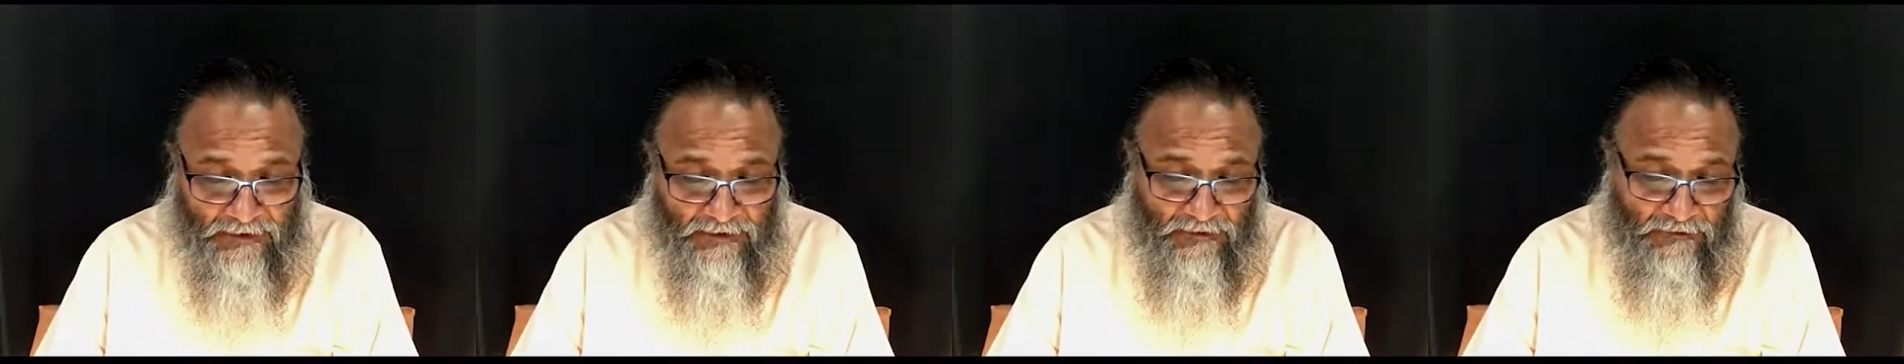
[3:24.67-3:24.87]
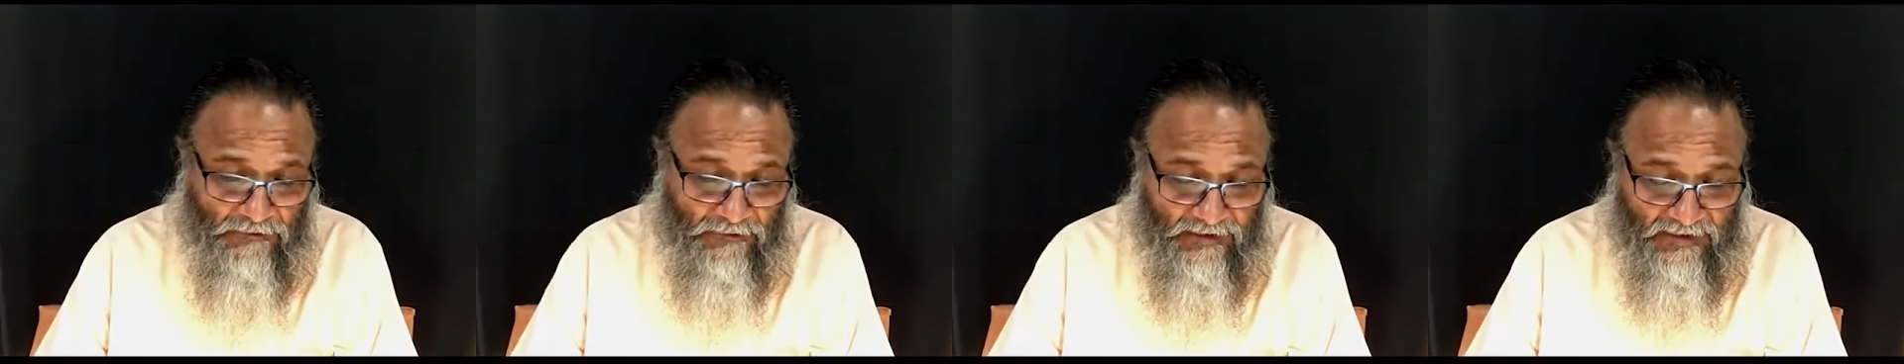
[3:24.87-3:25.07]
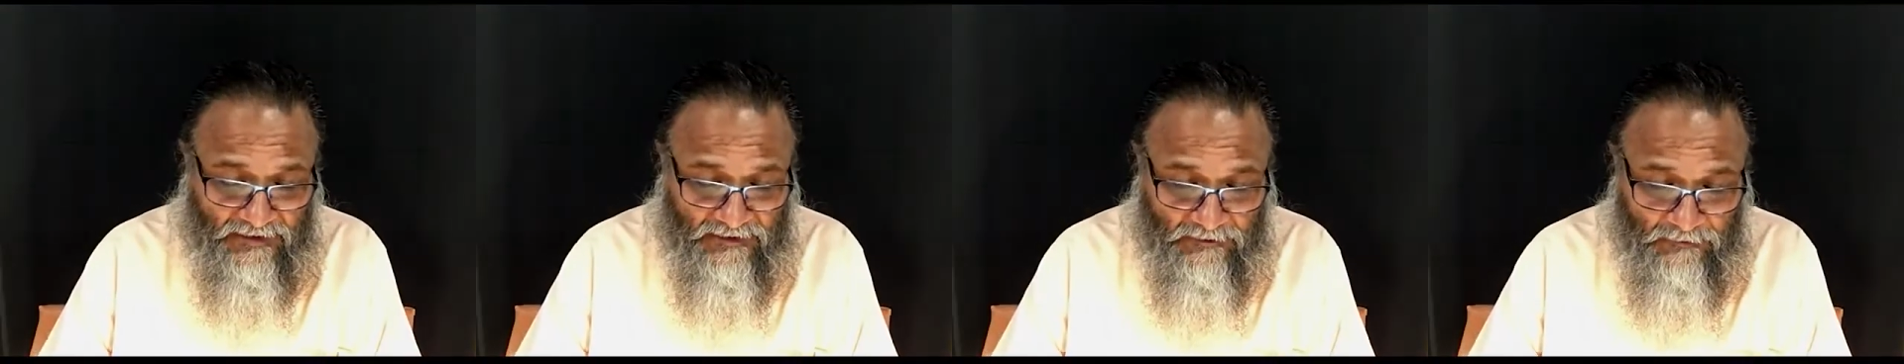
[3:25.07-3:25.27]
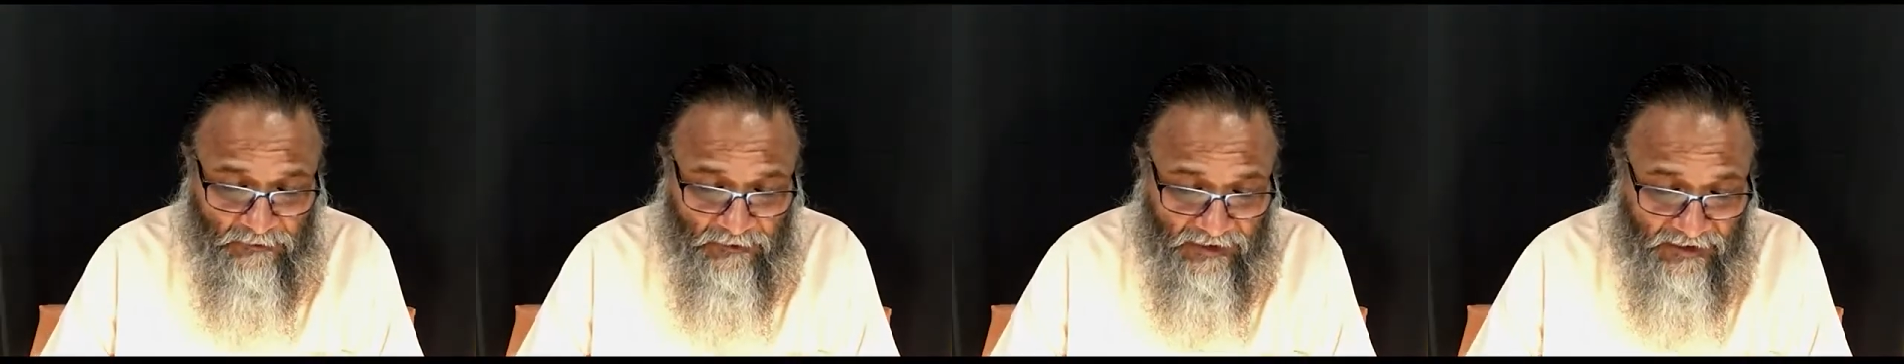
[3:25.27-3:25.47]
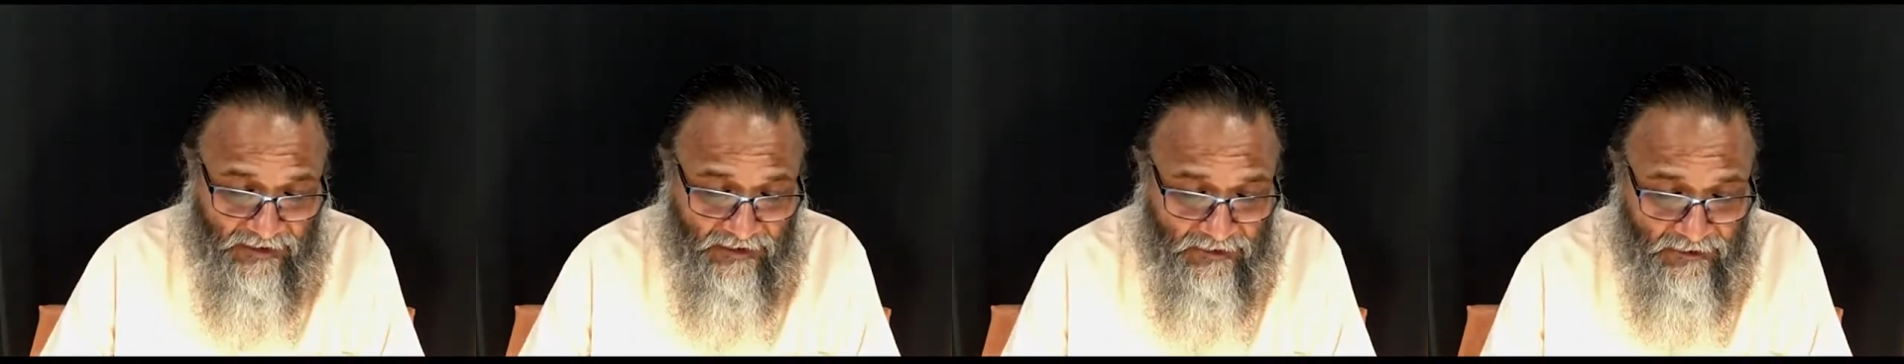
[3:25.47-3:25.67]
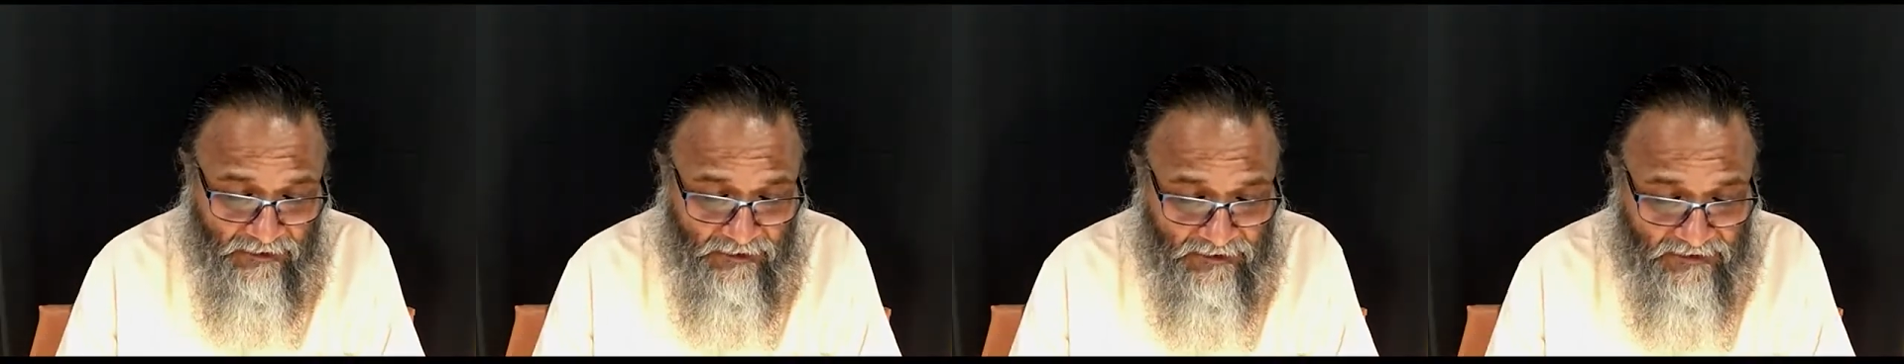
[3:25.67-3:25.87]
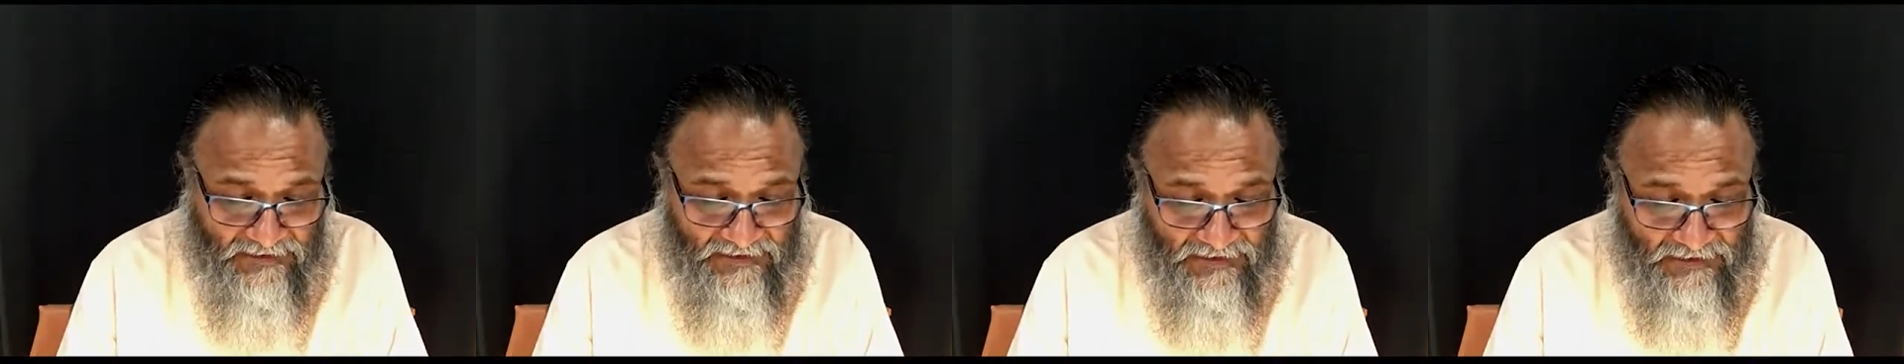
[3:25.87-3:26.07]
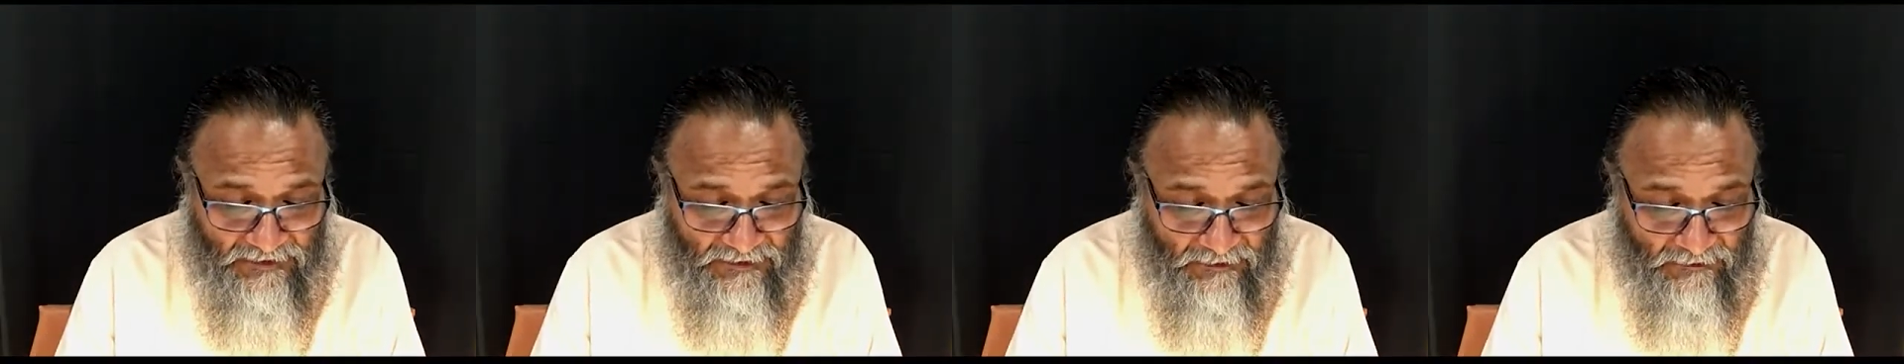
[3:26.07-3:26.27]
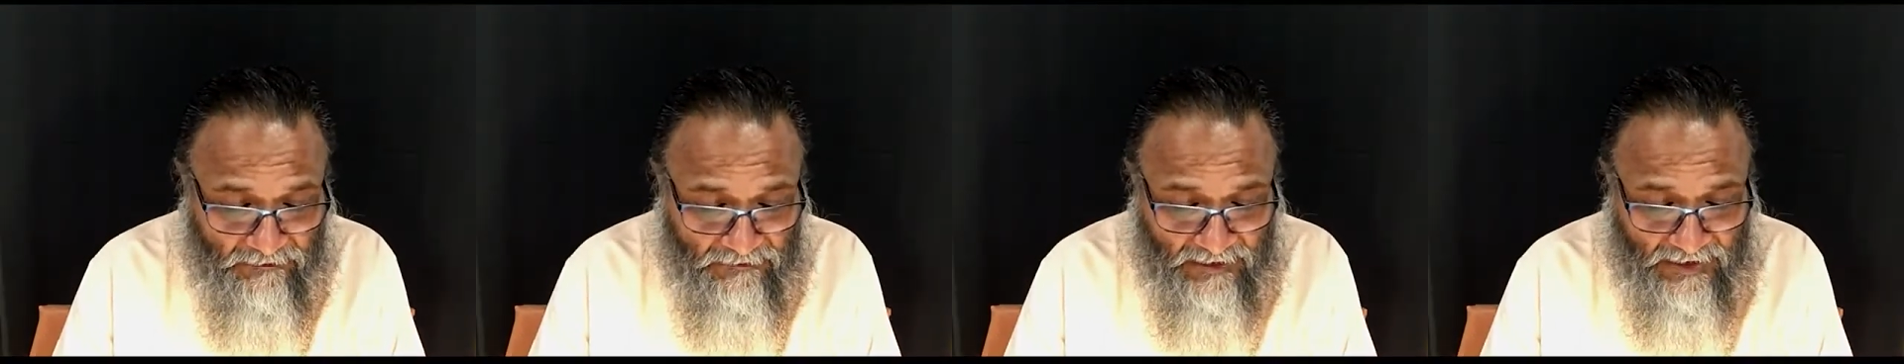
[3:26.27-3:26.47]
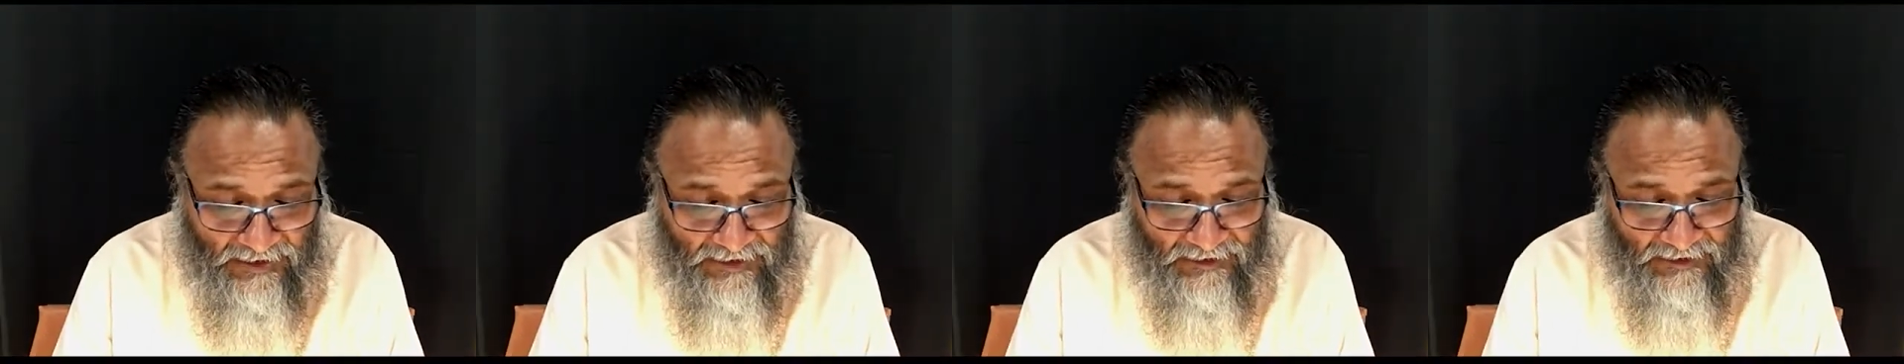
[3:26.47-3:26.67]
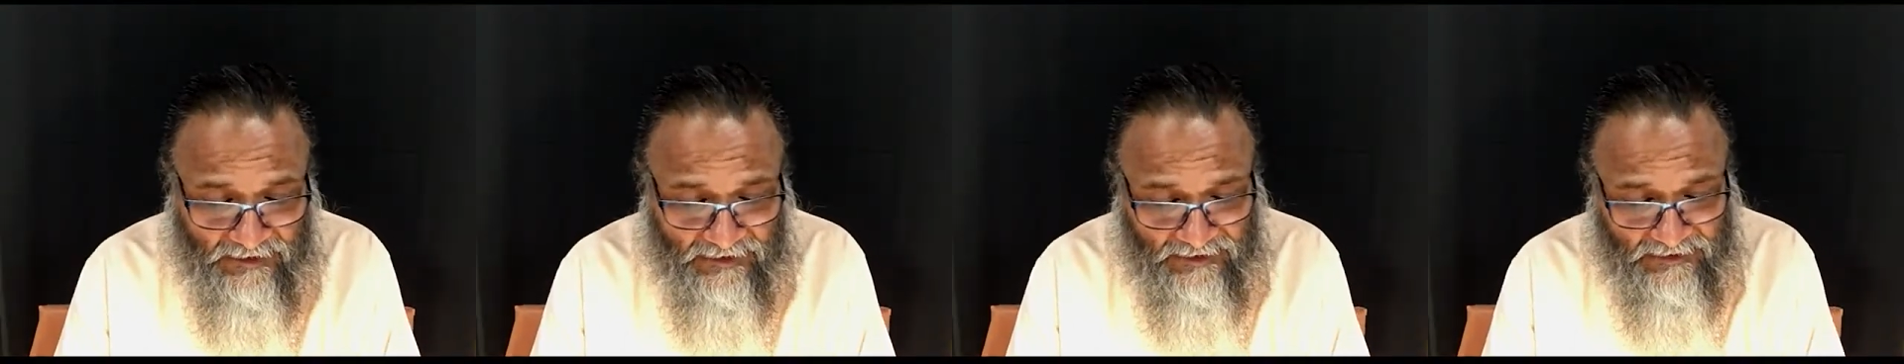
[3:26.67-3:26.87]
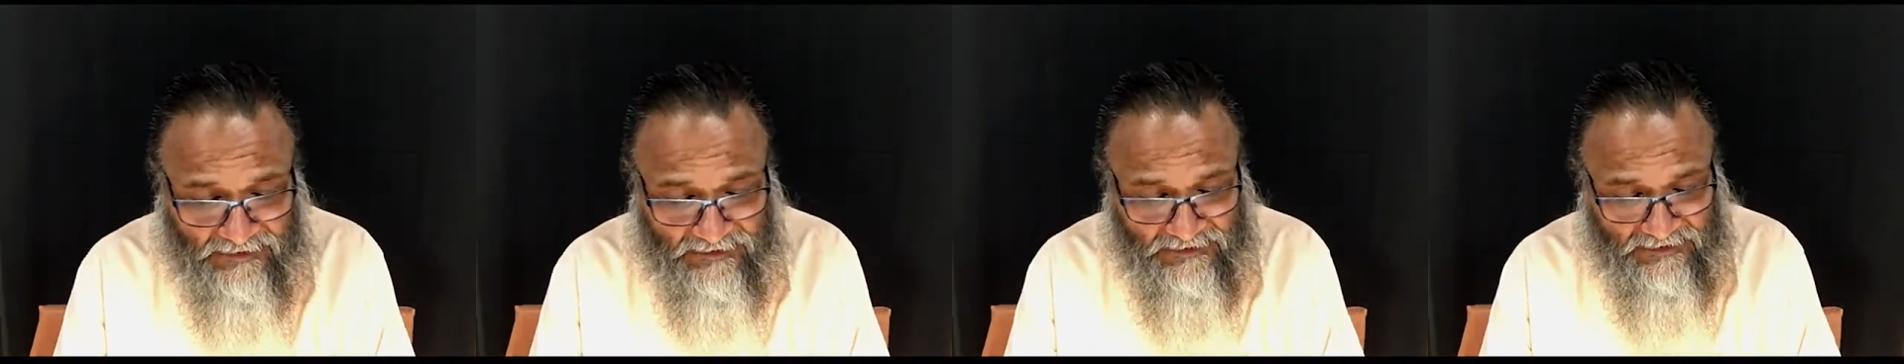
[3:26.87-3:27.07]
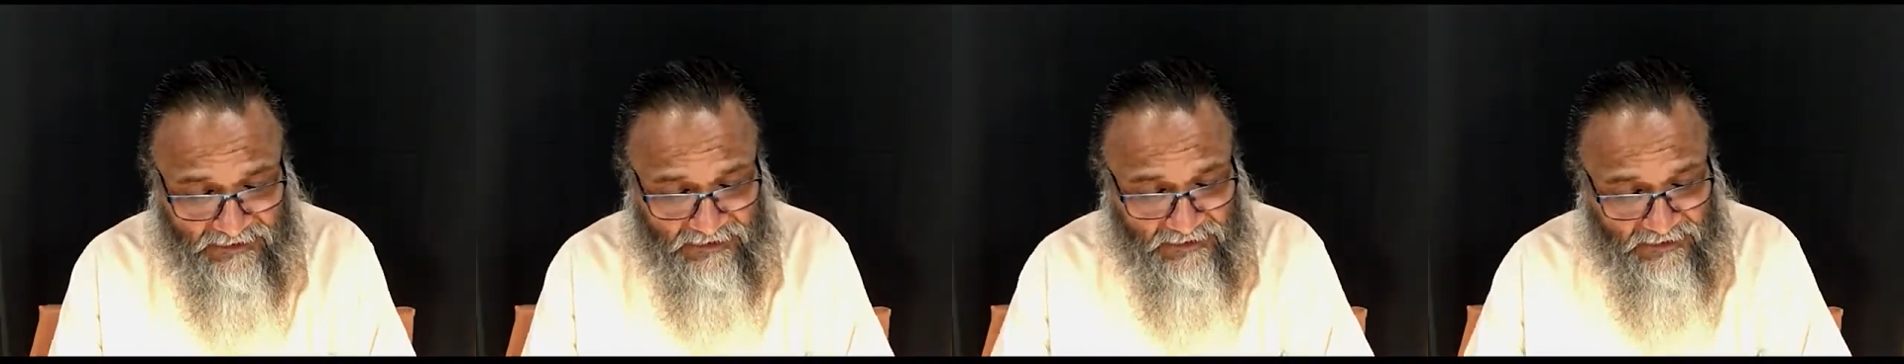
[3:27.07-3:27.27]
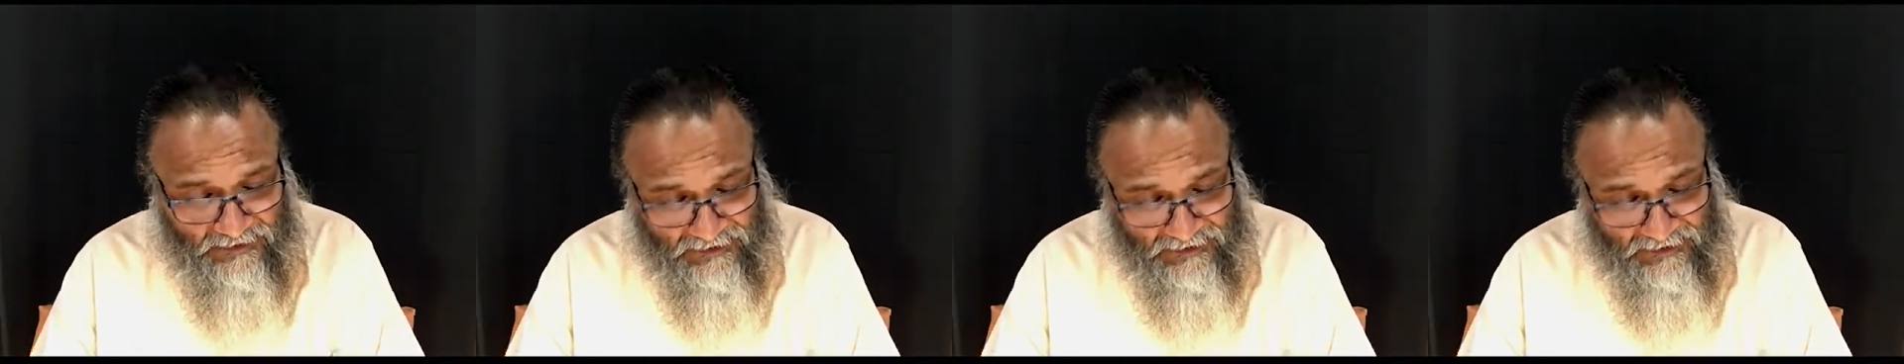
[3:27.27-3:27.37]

This we explained, the city of nine gates,